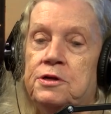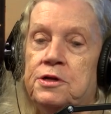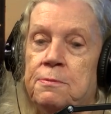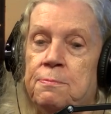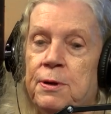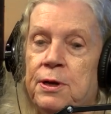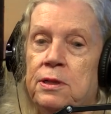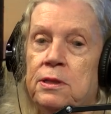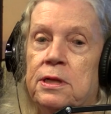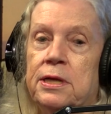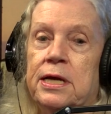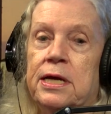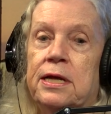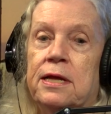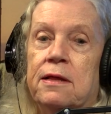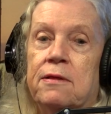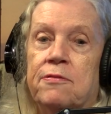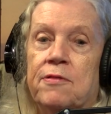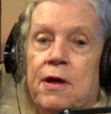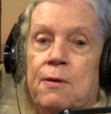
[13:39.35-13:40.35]

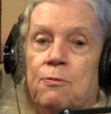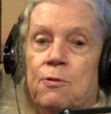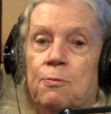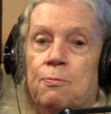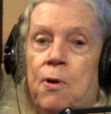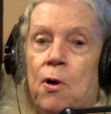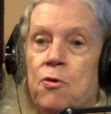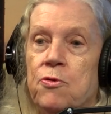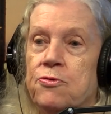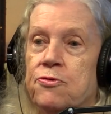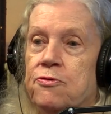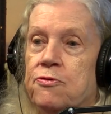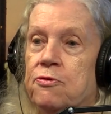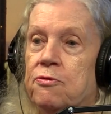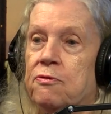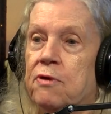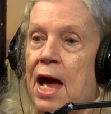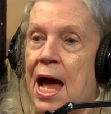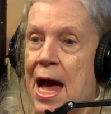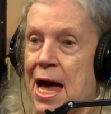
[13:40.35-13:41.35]
Typically, they will
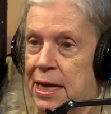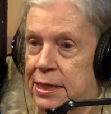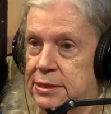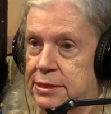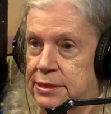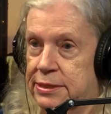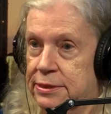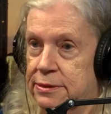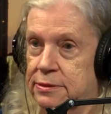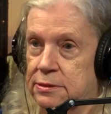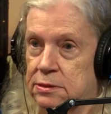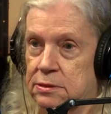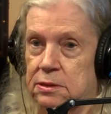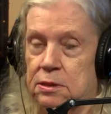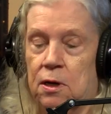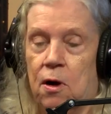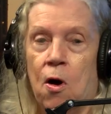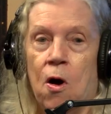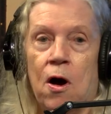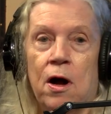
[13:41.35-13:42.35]
post ads
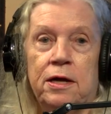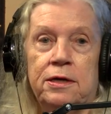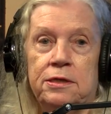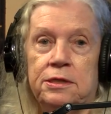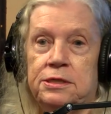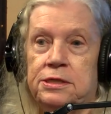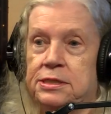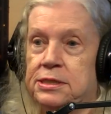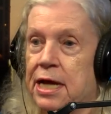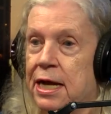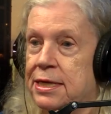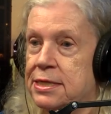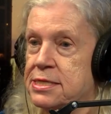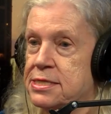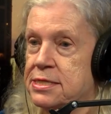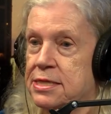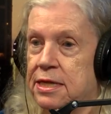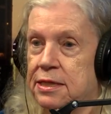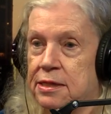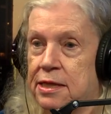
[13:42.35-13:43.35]
on
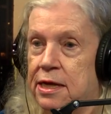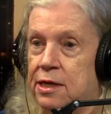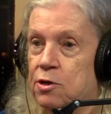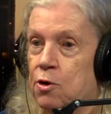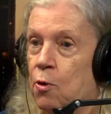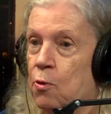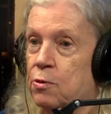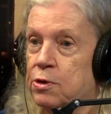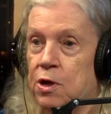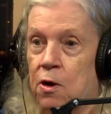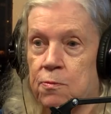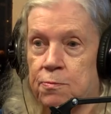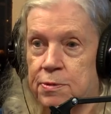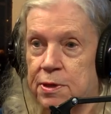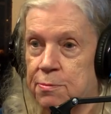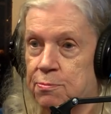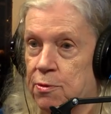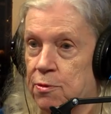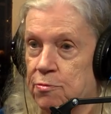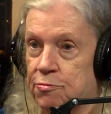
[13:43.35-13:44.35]
sites that they know young
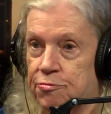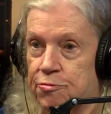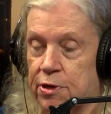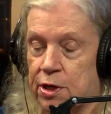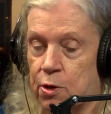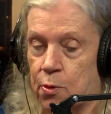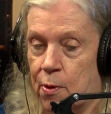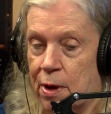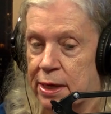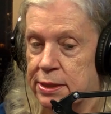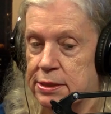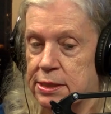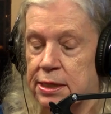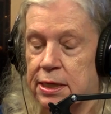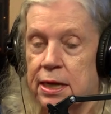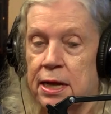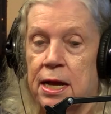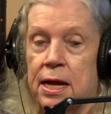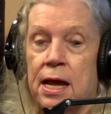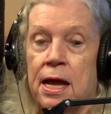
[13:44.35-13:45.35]
people frequent,
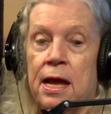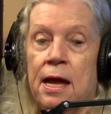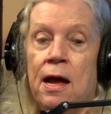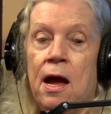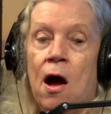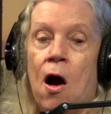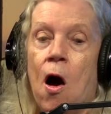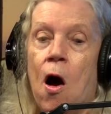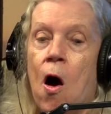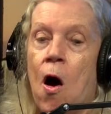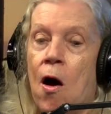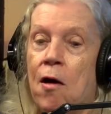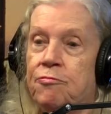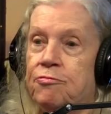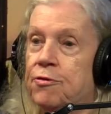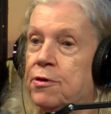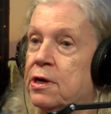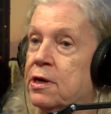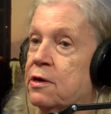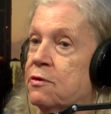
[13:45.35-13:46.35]

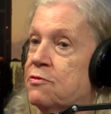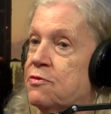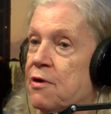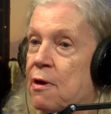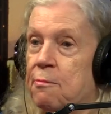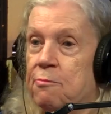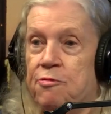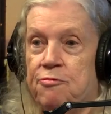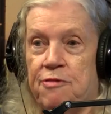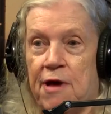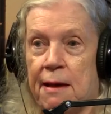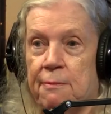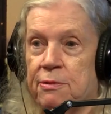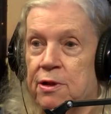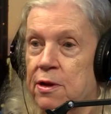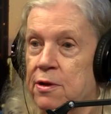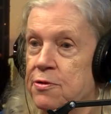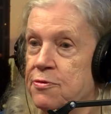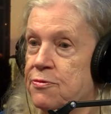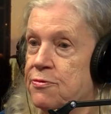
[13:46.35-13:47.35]
offering some
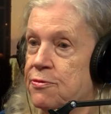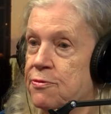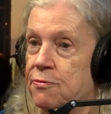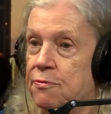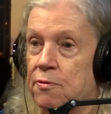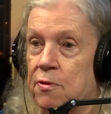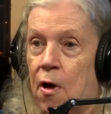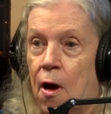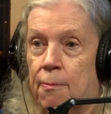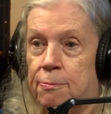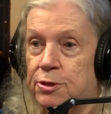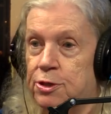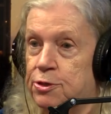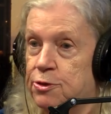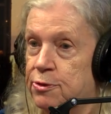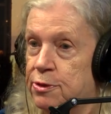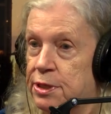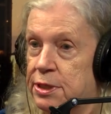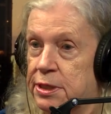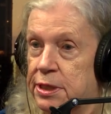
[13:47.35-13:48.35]
fabulous
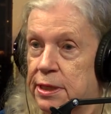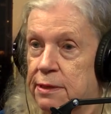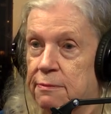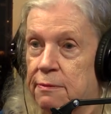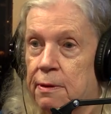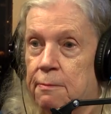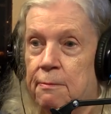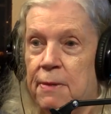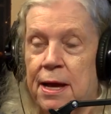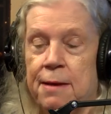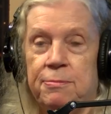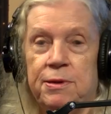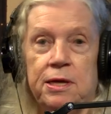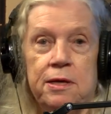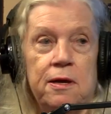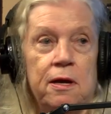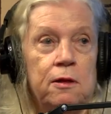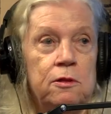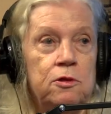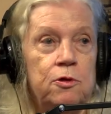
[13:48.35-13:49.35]
opportunity,
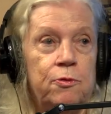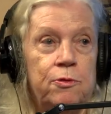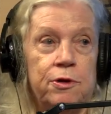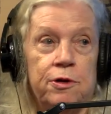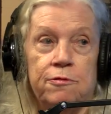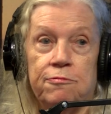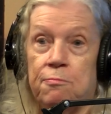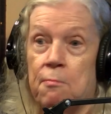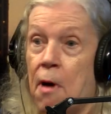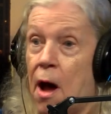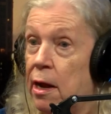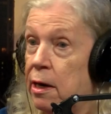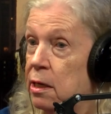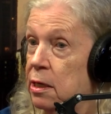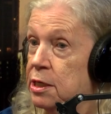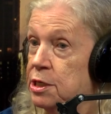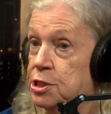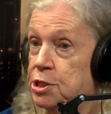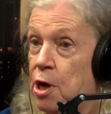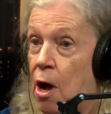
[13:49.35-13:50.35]
maybe a lucrative
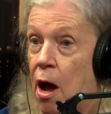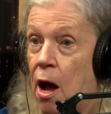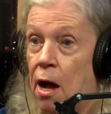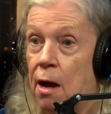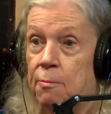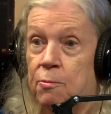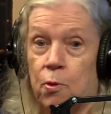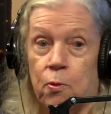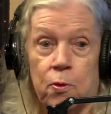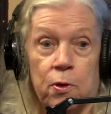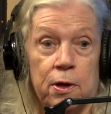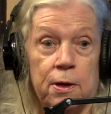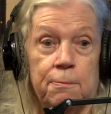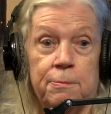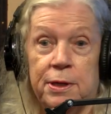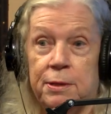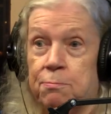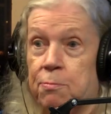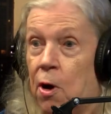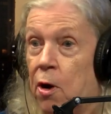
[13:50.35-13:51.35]
modeling job or
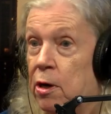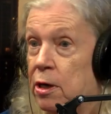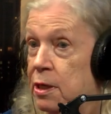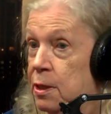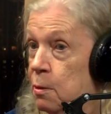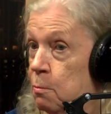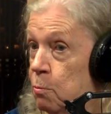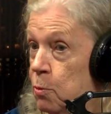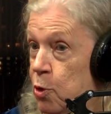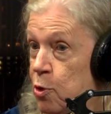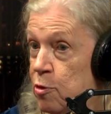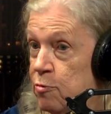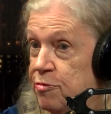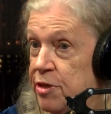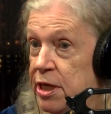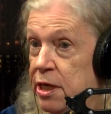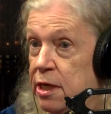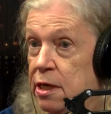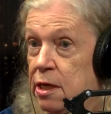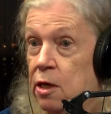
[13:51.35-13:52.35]
a bit part in a
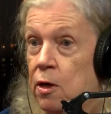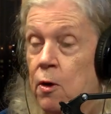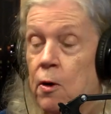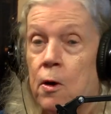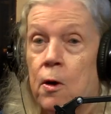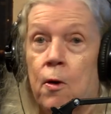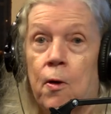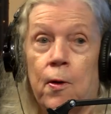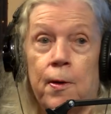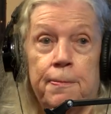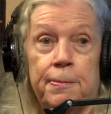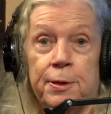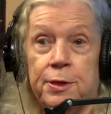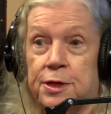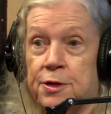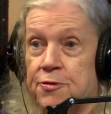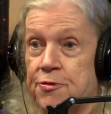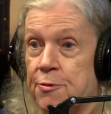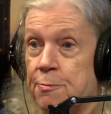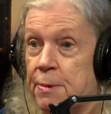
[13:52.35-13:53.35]
movie or
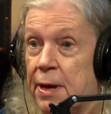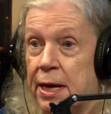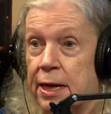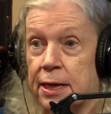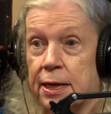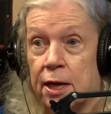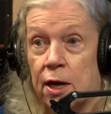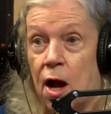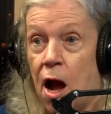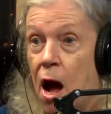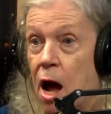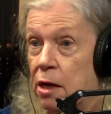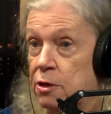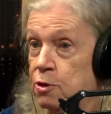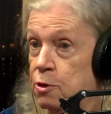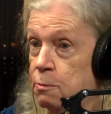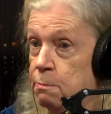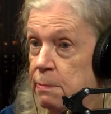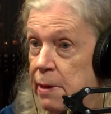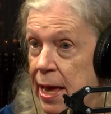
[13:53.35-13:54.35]
participating in a
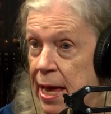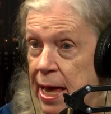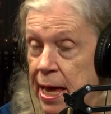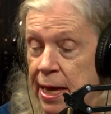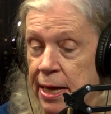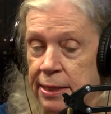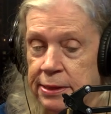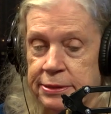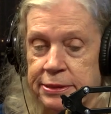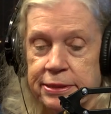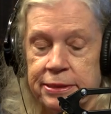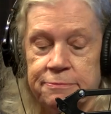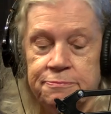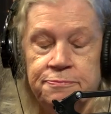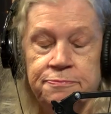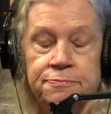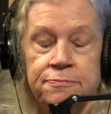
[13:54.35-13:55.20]
hot new band